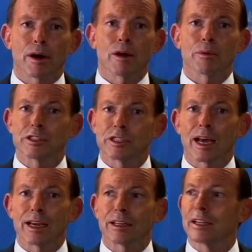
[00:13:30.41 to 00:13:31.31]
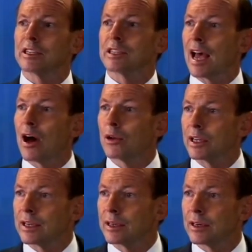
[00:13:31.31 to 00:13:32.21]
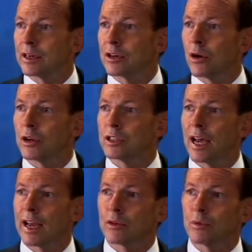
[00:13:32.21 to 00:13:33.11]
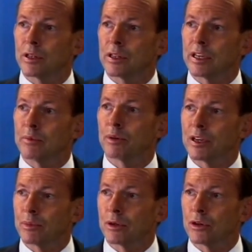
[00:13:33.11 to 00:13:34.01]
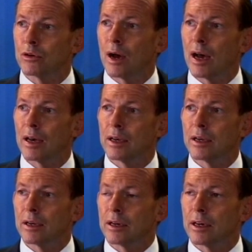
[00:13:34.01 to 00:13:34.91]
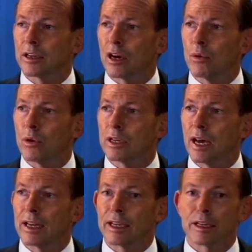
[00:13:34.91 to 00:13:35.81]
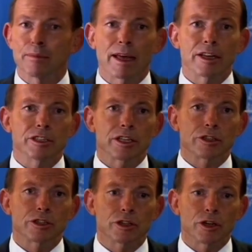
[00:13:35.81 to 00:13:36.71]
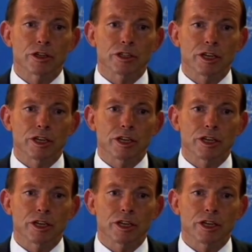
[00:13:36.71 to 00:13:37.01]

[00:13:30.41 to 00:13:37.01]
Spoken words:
I would say, at least hourly contact with the people who are coordinating and managing the search.